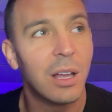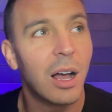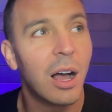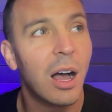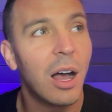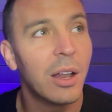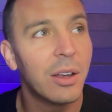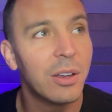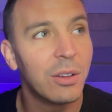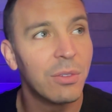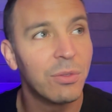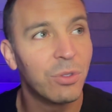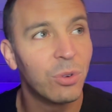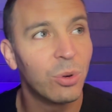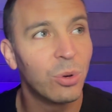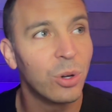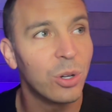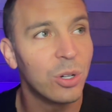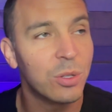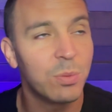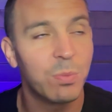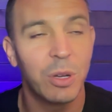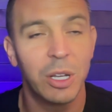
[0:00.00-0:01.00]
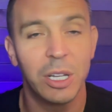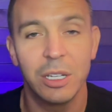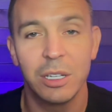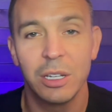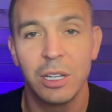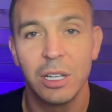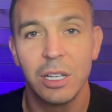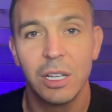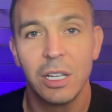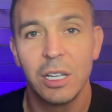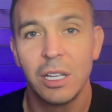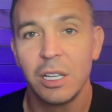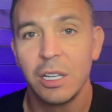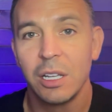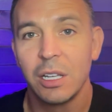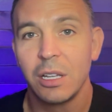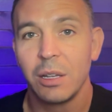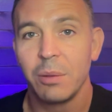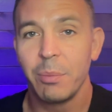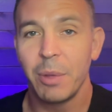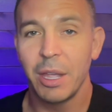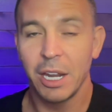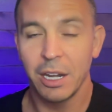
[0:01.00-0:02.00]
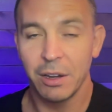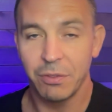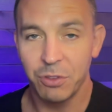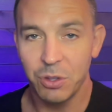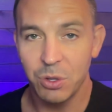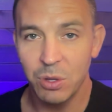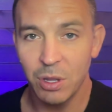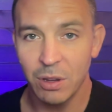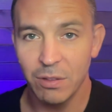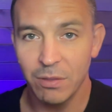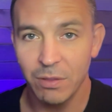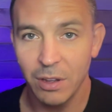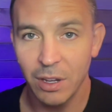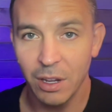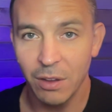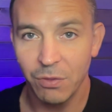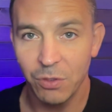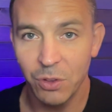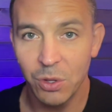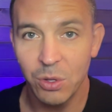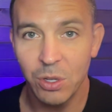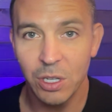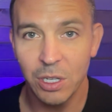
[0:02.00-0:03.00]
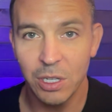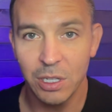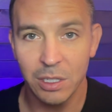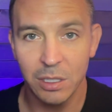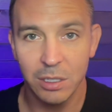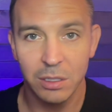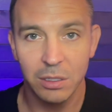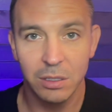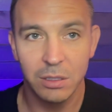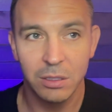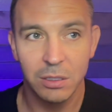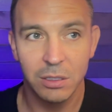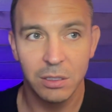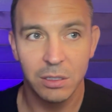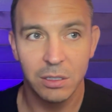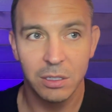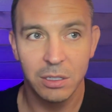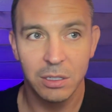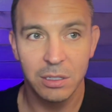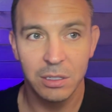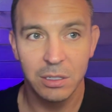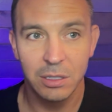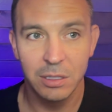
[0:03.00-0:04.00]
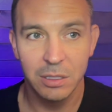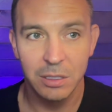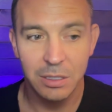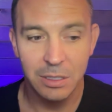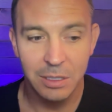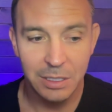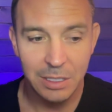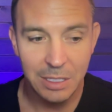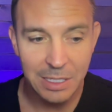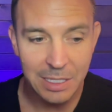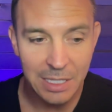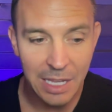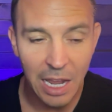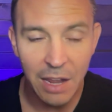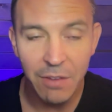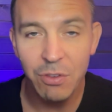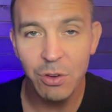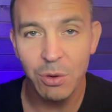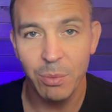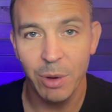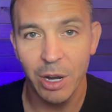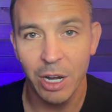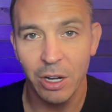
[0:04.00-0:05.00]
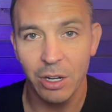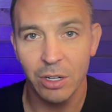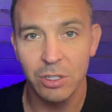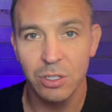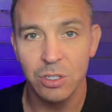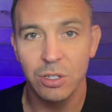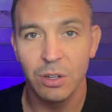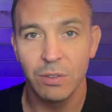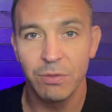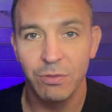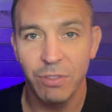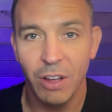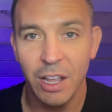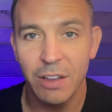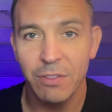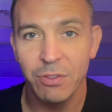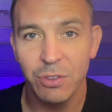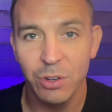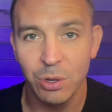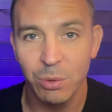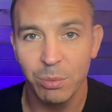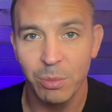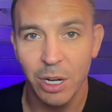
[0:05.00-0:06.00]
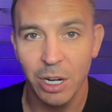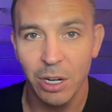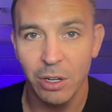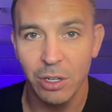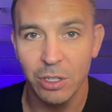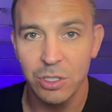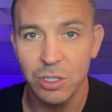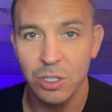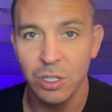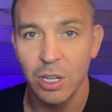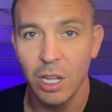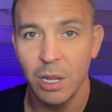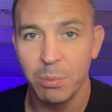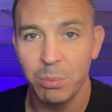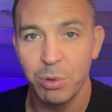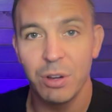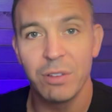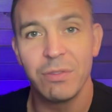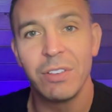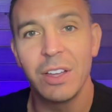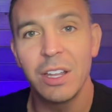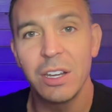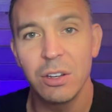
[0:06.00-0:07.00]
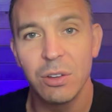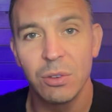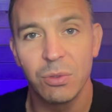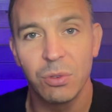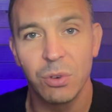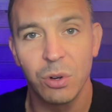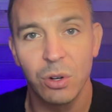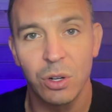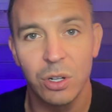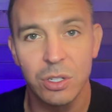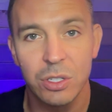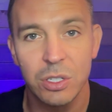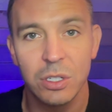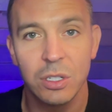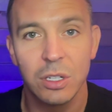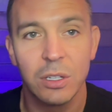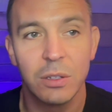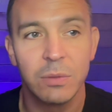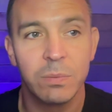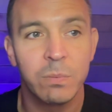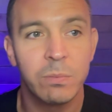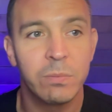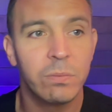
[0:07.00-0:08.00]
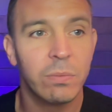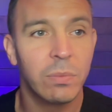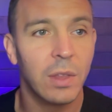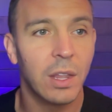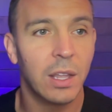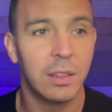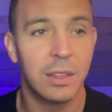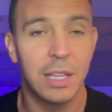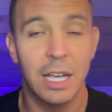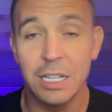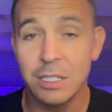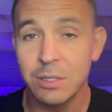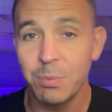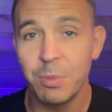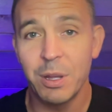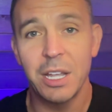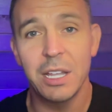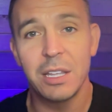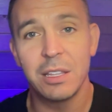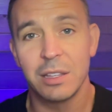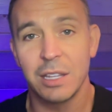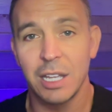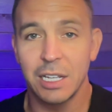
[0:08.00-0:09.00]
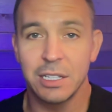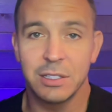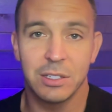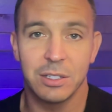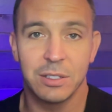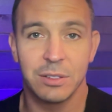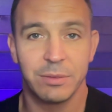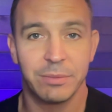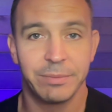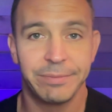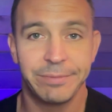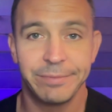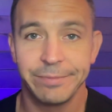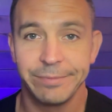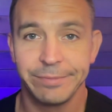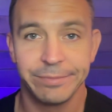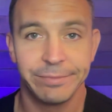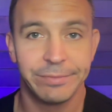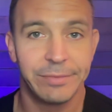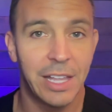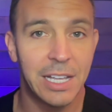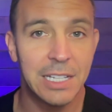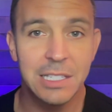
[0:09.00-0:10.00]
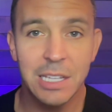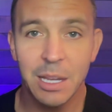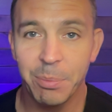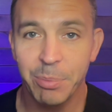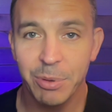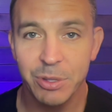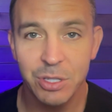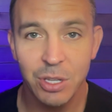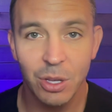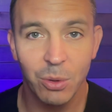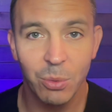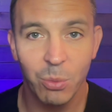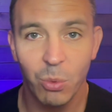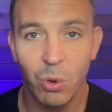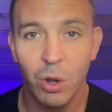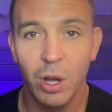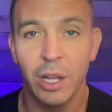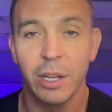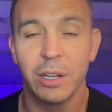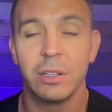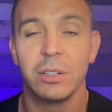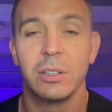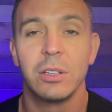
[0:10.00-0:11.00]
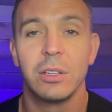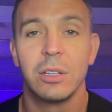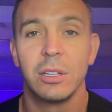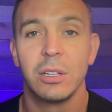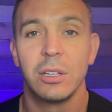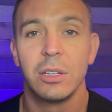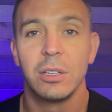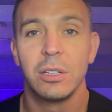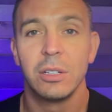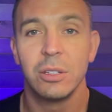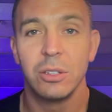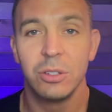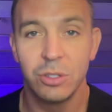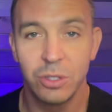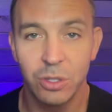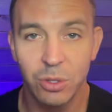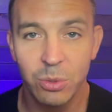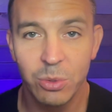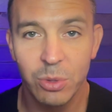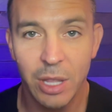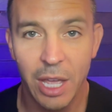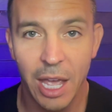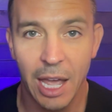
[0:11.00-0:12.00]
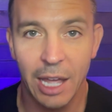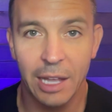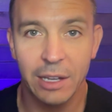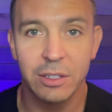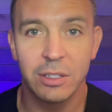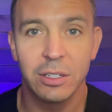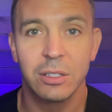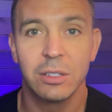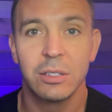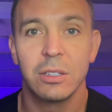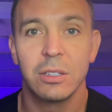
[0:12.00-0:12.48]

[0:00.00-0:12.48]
on divorce, but man, if you can save your marriage, fight for your marriage, and prevent divorce, that's episode 1. Do that.